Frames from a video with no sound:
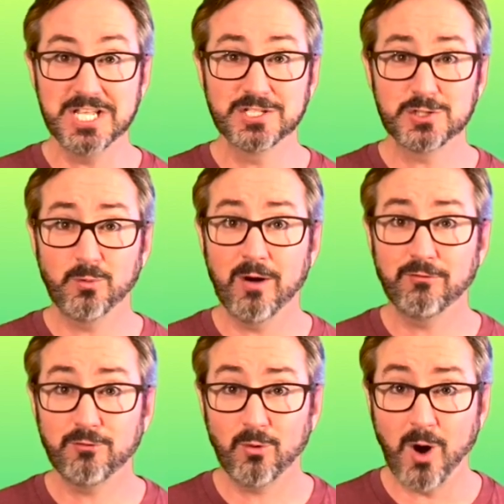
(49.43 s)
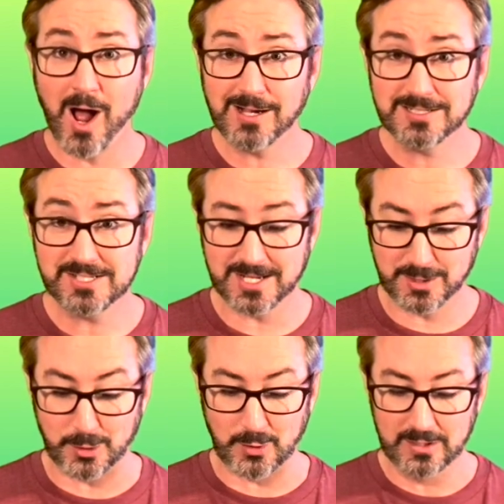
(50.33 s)
into a
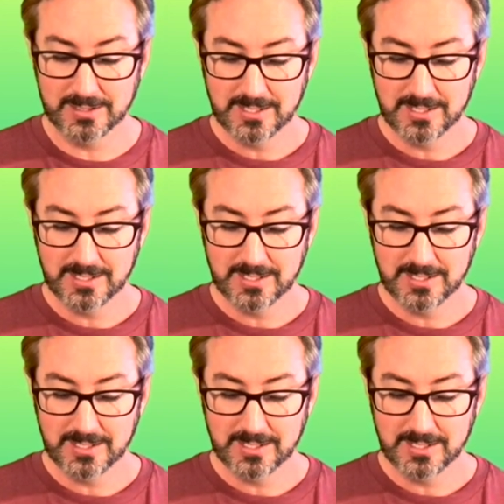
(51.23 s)
frogsicle.